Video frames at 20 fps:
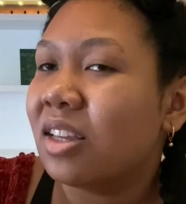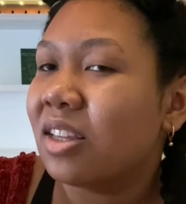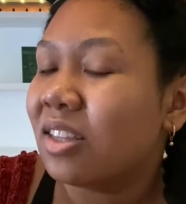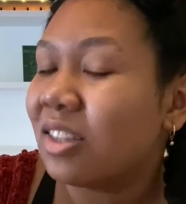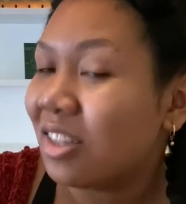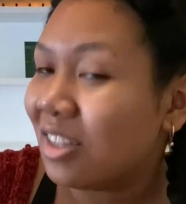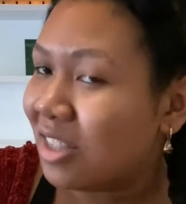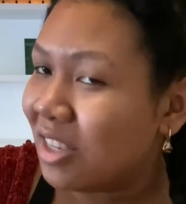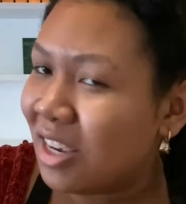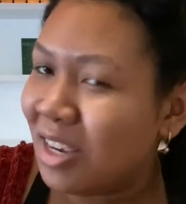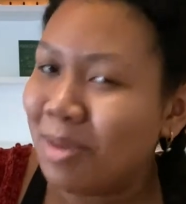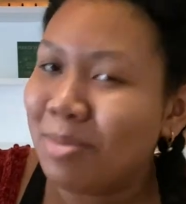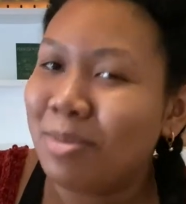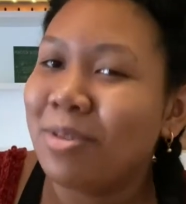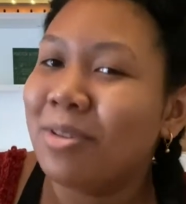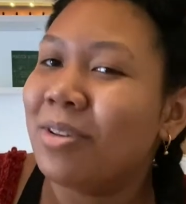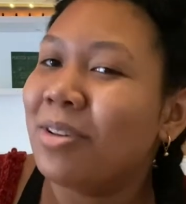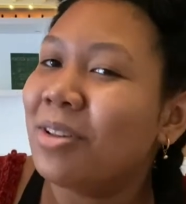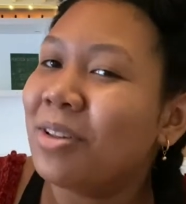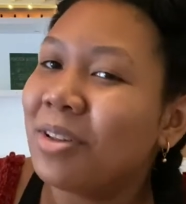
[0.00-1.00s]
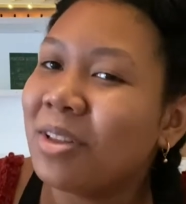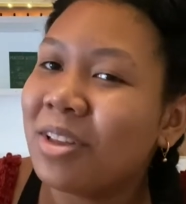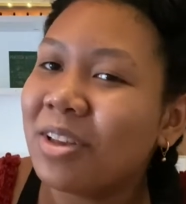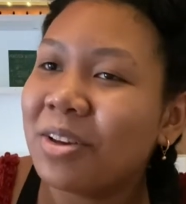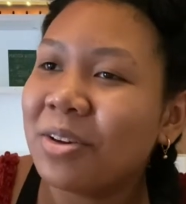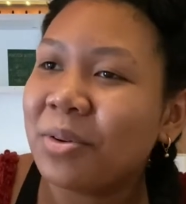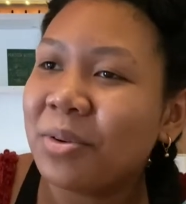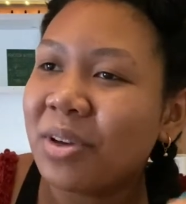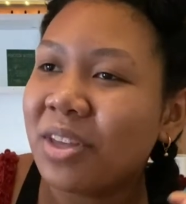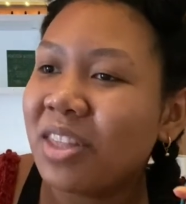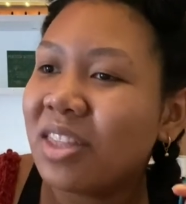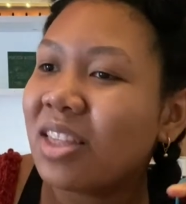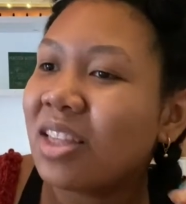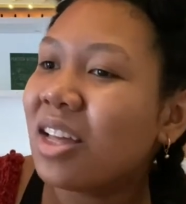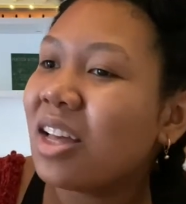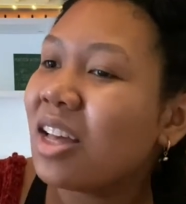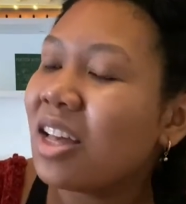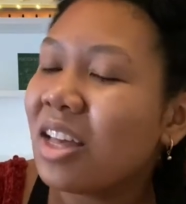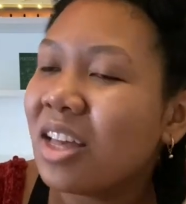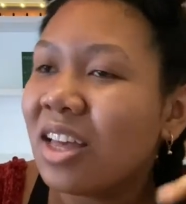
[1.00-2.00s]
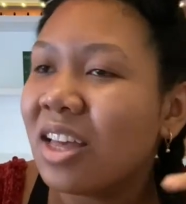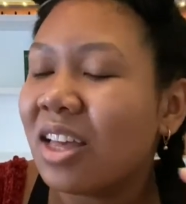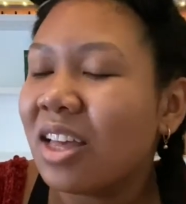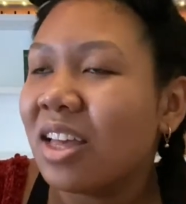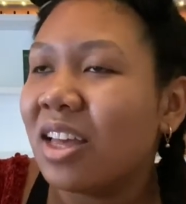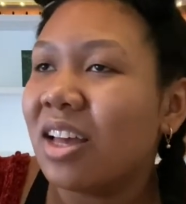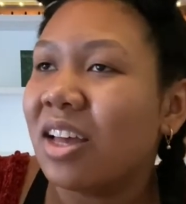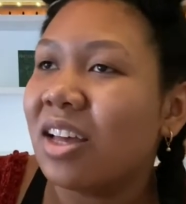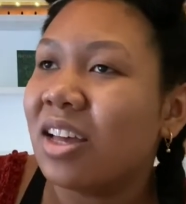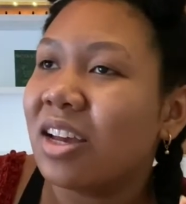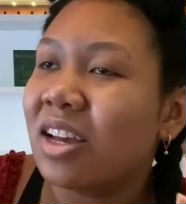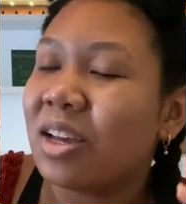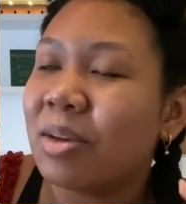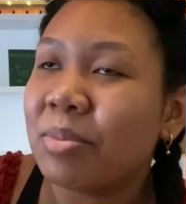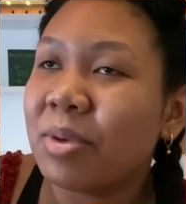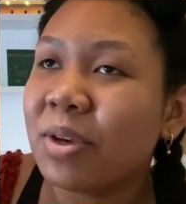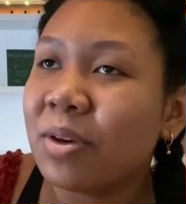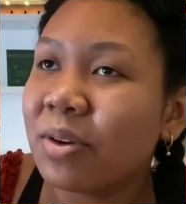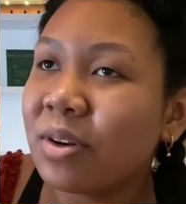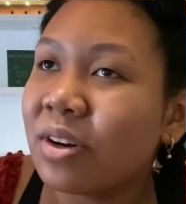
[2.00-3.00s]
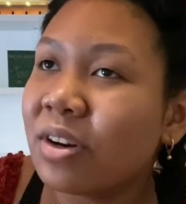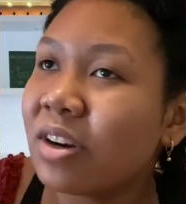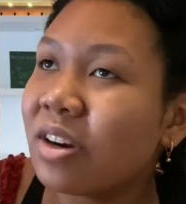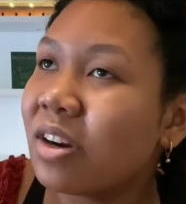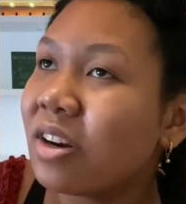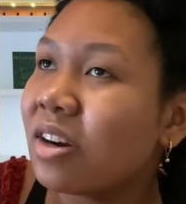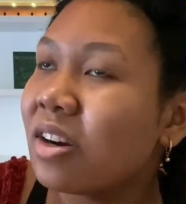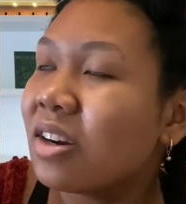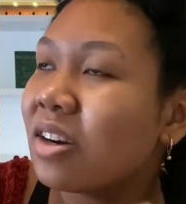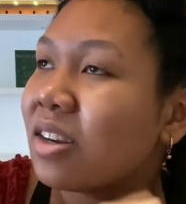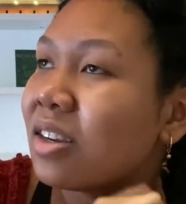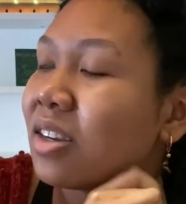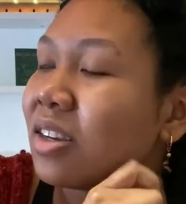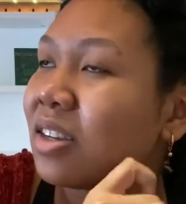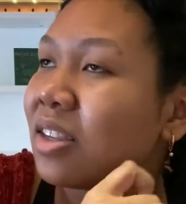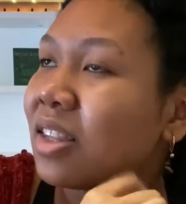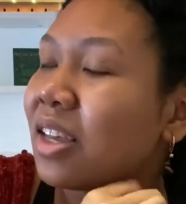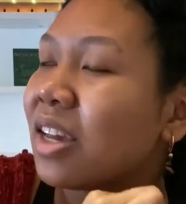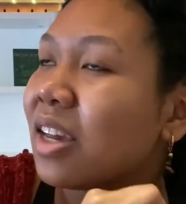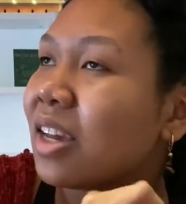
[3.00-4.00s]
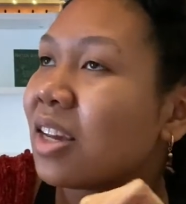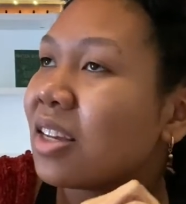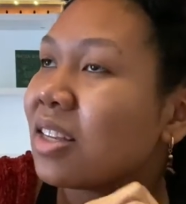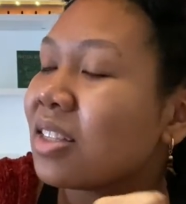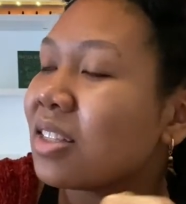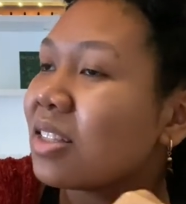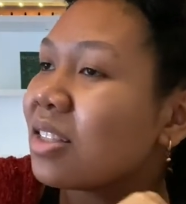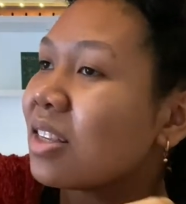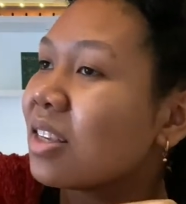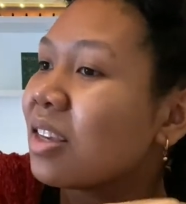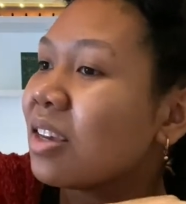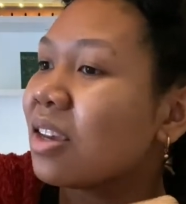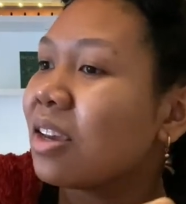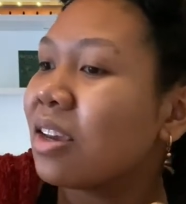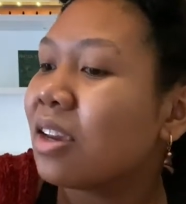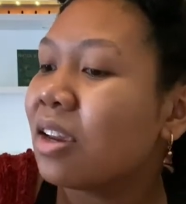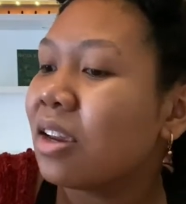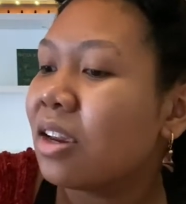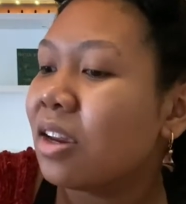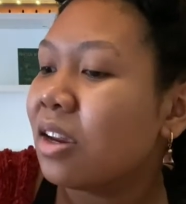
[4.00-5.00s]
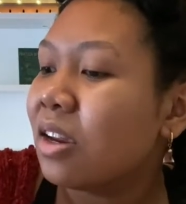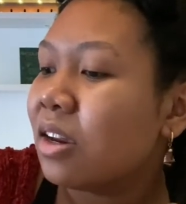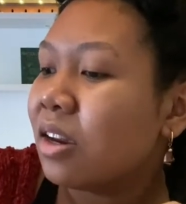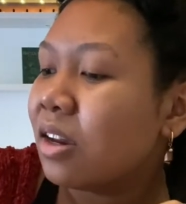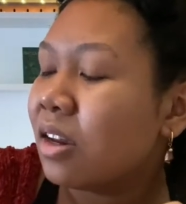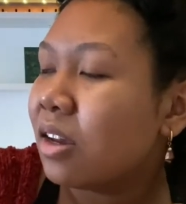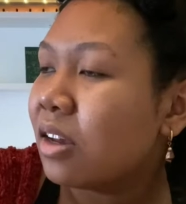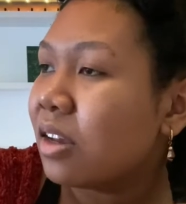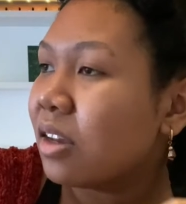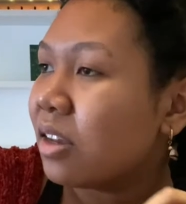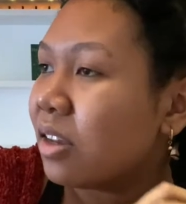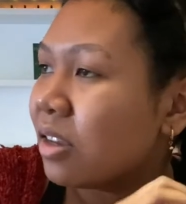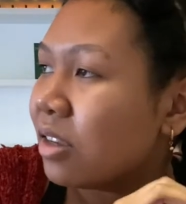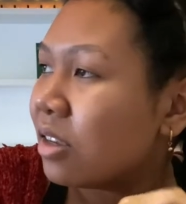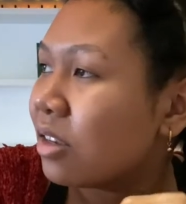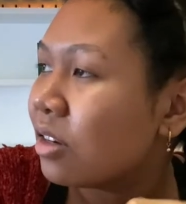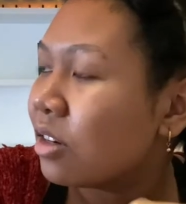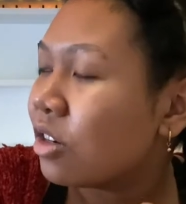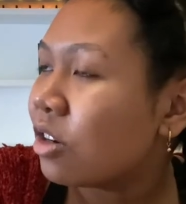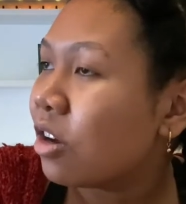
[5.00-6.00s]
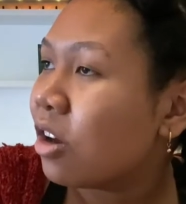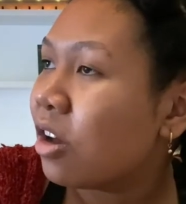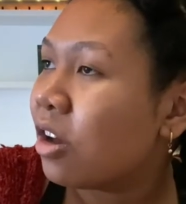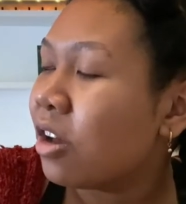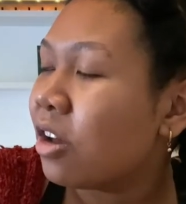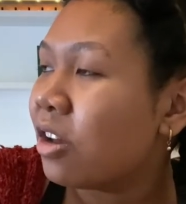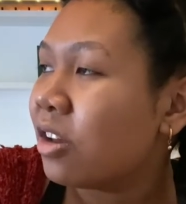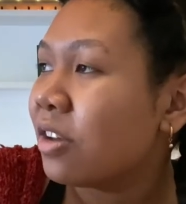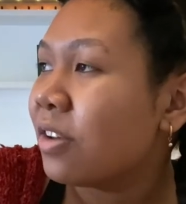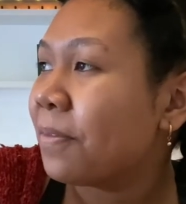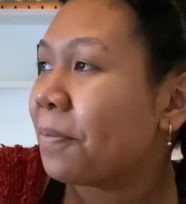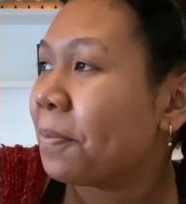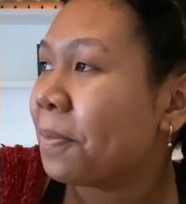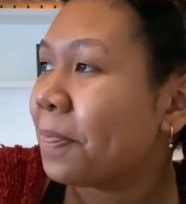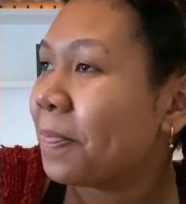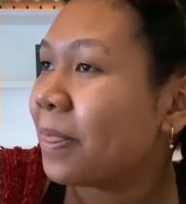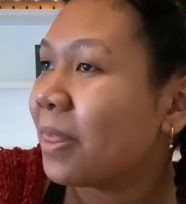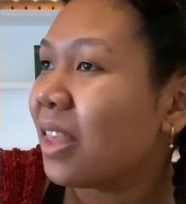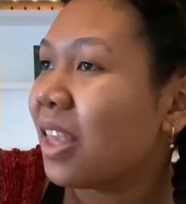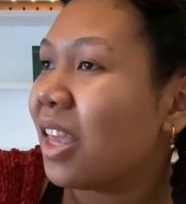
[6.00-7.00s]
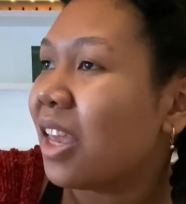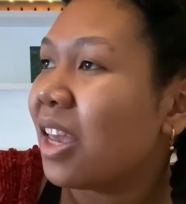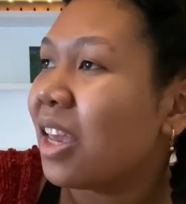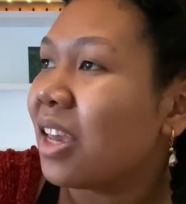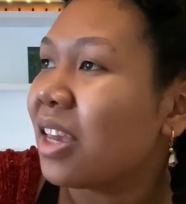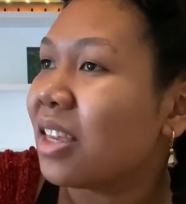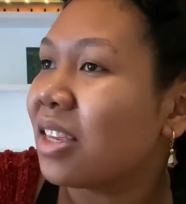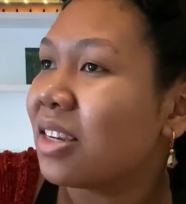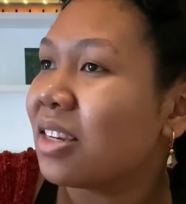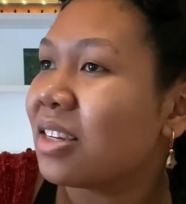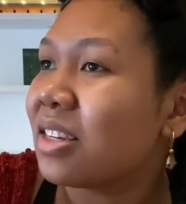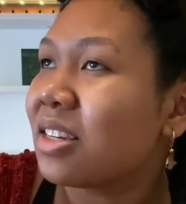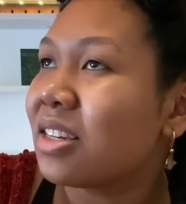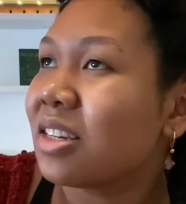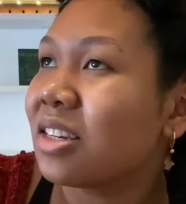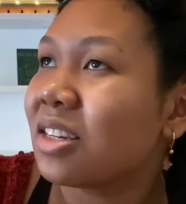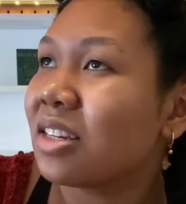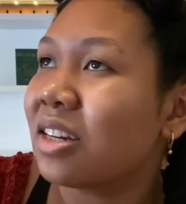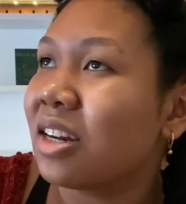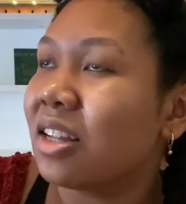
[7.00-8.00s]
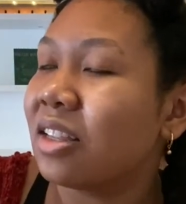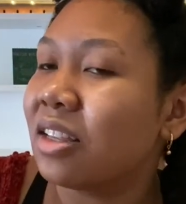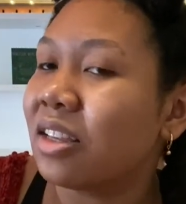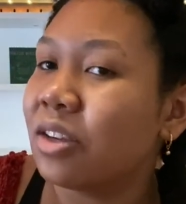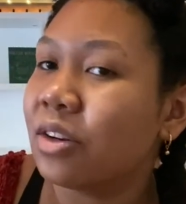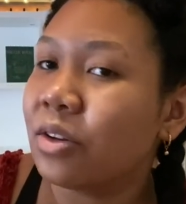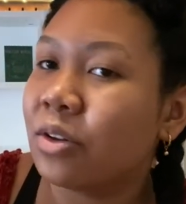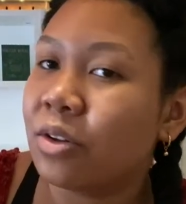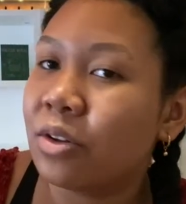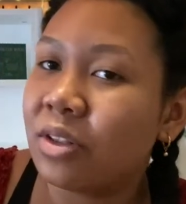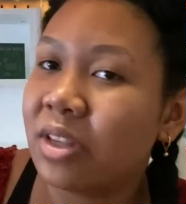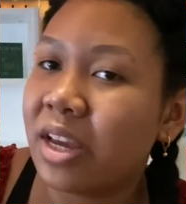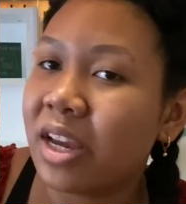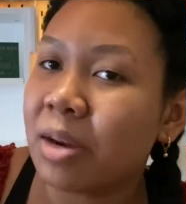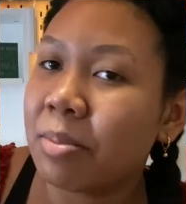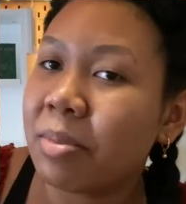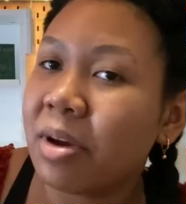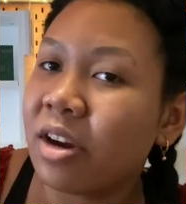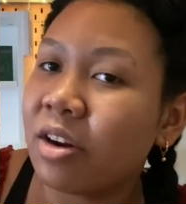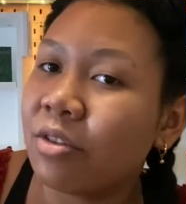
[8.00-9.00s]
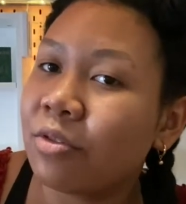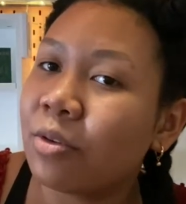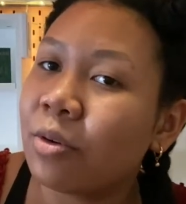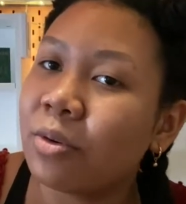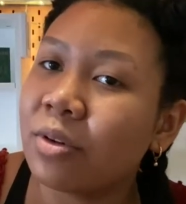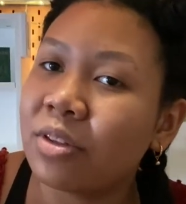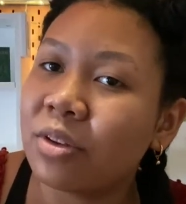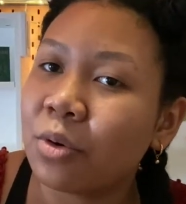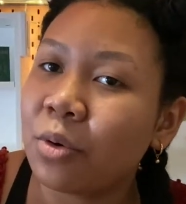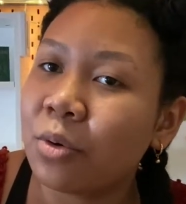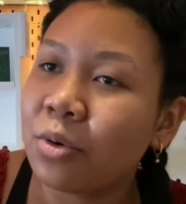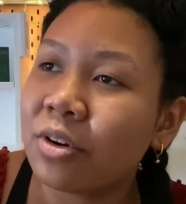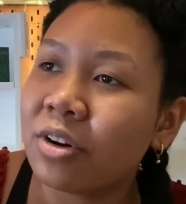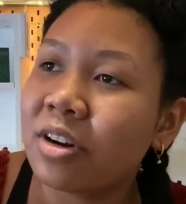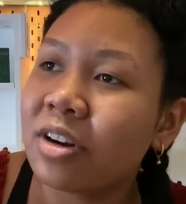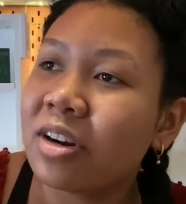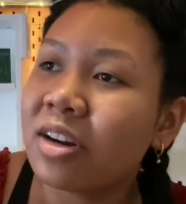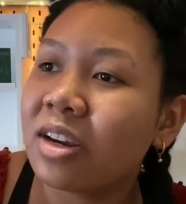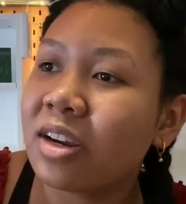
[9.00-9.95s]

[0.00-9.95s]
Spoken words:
a table with a computer that has a DAW and a little like microphone on the corner.